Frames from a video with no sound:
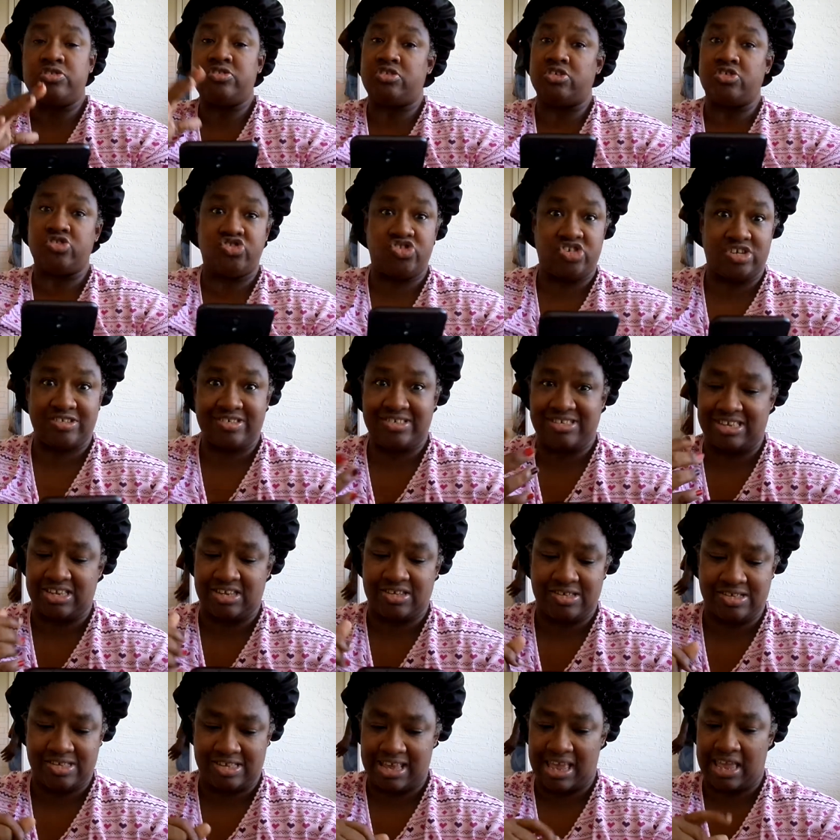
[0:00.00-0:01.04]
just to
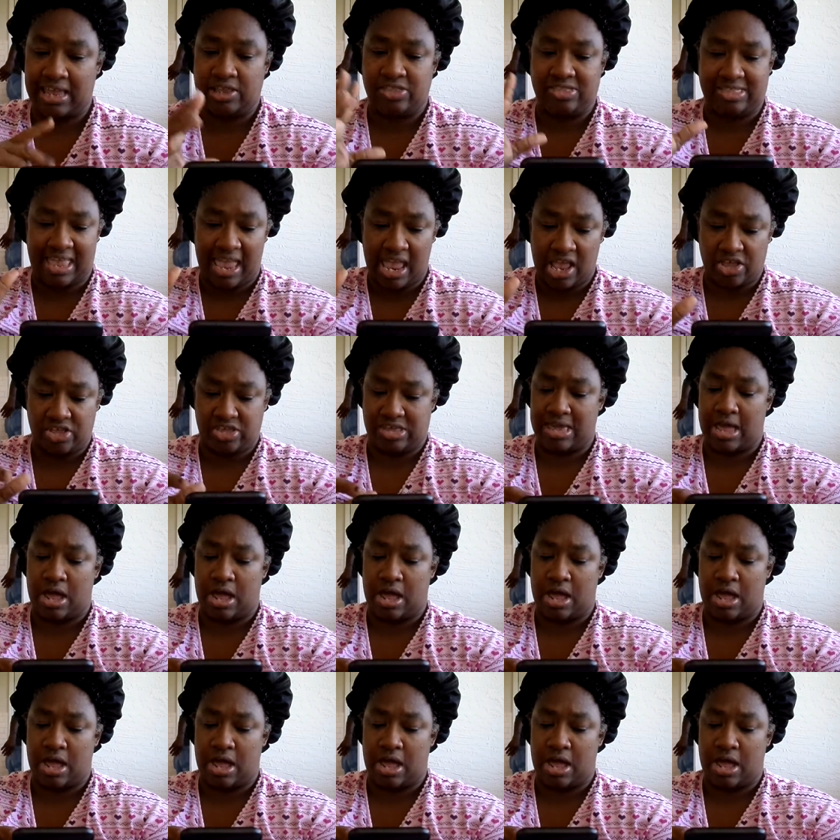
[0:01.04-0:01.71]
say thank